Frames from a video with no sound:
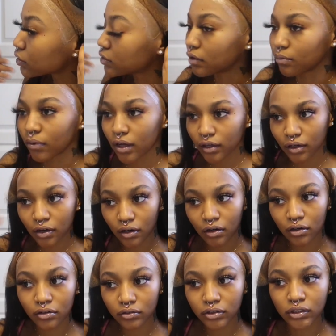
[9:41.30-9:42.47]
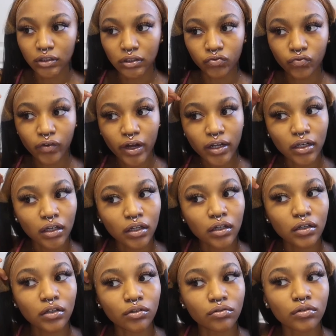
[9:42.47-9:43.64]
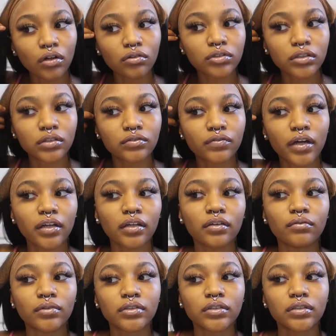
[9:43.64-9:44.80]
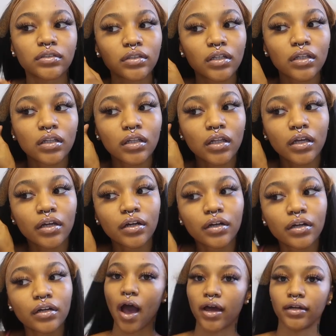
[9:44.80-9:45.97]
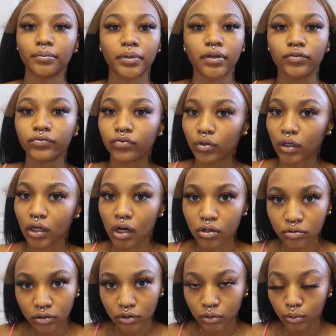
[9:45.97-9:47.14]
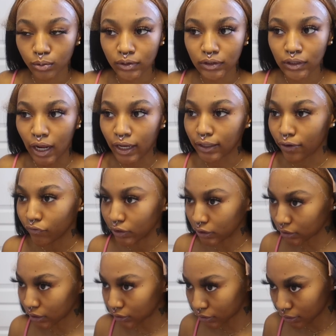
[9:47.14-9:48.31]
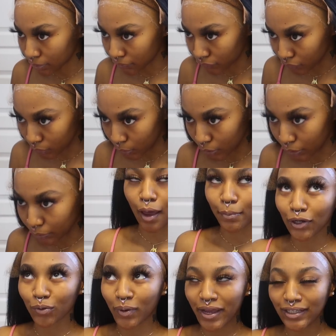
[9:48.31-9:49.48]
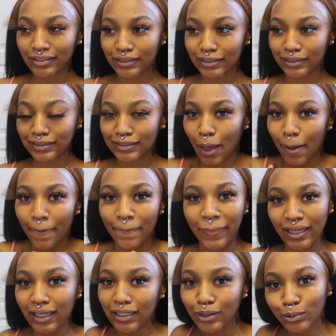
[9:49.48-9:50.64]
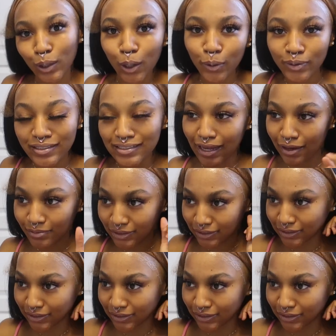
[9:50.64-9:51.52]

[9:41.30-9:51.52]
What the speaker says: is the one, girl. She's ready. You know she's ready when she's clear. I done put 4 coats on. I never did that shit before. I'm a little anxious, but you know it's time to